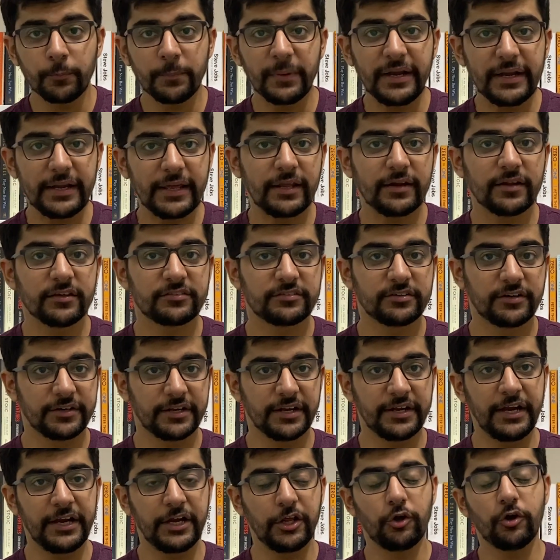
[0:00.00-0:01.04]
to maintain a
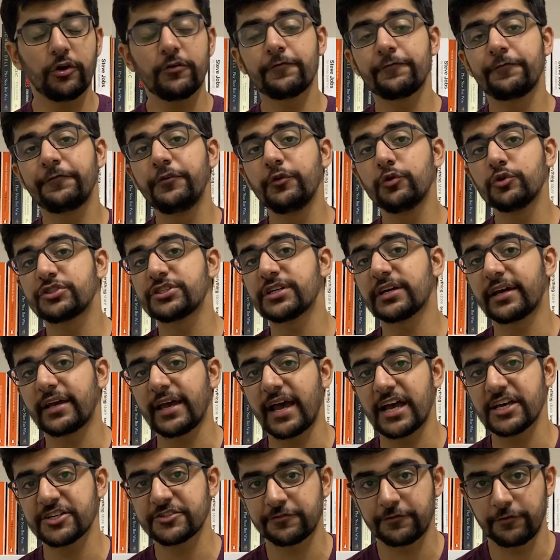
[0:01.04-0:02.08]
certainty of future
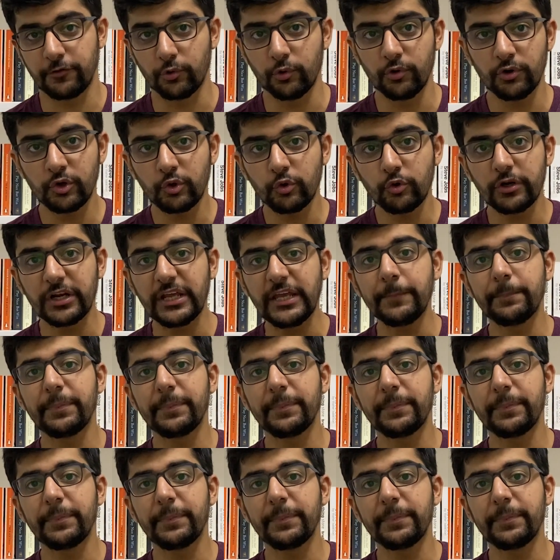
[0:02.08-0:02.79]
cash flow to